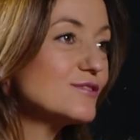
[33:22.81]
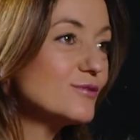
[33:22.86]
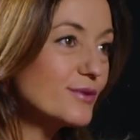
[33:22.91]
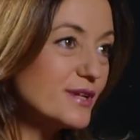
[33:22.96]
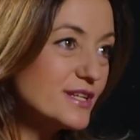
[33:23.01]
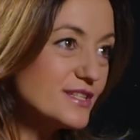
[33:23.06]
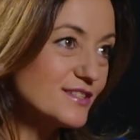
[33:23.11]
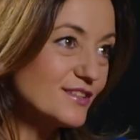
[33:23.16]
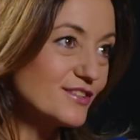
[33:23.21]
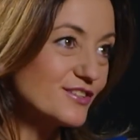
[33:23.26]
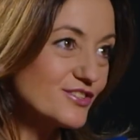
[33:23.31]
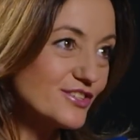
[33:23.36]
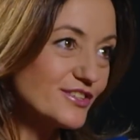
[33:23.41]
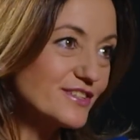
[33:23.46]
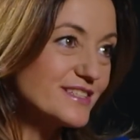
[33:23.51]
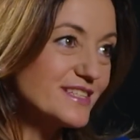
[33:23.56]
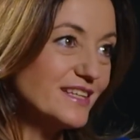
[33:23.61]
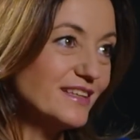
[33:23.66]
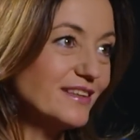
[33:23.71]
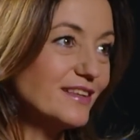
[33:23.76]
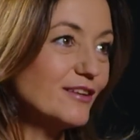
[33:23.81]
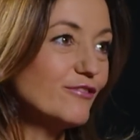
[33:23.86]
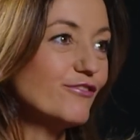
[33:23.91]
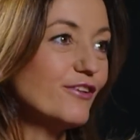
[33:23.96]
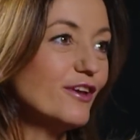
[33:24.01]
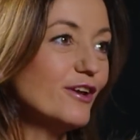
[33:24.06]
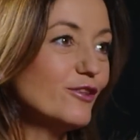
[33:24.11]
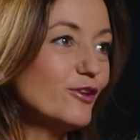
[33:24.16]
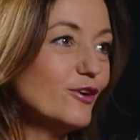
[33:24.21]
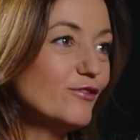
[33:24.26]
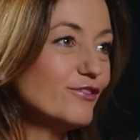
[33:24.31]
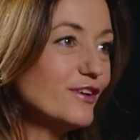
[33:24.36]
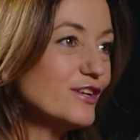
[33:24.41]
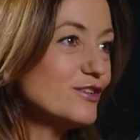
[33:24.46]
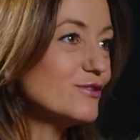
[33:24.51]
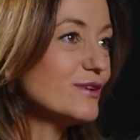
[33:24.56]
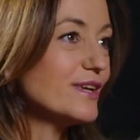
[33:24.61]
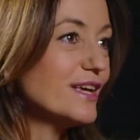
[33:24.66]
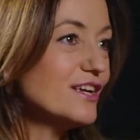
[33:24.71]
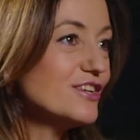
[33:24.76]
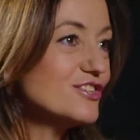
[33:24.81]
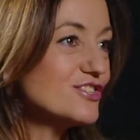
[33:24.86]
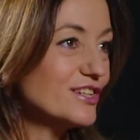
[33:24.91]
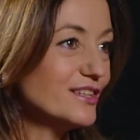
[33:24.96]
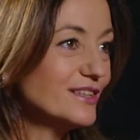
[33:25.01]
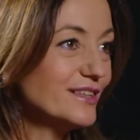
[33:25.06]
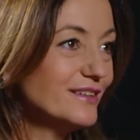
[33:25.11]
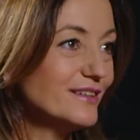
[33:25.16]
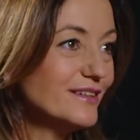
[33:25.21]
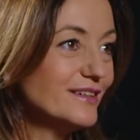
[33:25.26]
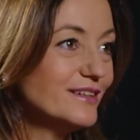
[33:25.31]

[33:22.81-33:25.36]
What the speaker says: researchers in the field of education